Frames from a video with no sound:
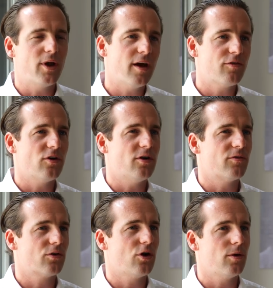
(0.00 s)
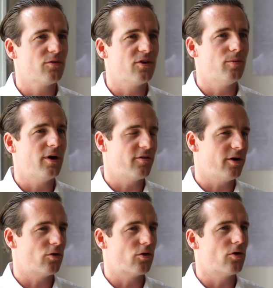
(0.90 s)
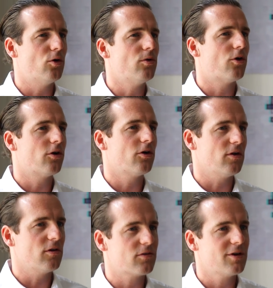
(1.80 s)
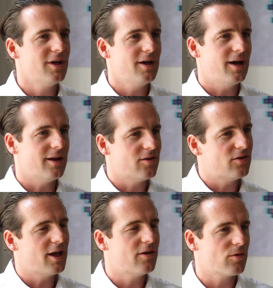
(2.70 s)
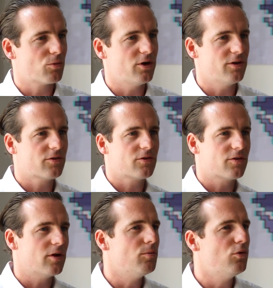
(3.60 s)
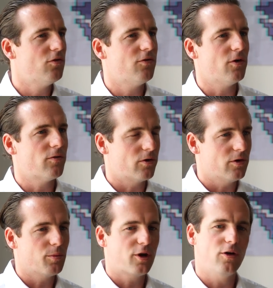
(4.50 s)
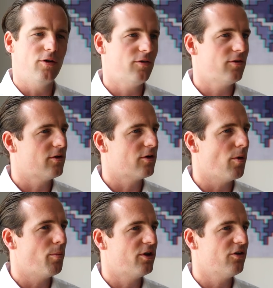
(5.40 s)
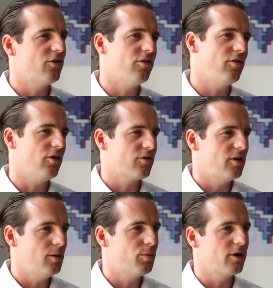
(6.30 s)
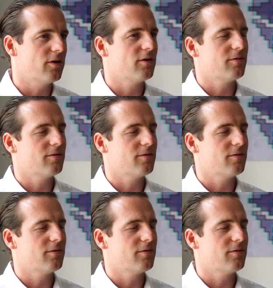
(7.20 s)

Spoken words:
We have to overcome some of our own hurdles and take some risks and move forward, because the competition is not sleeping.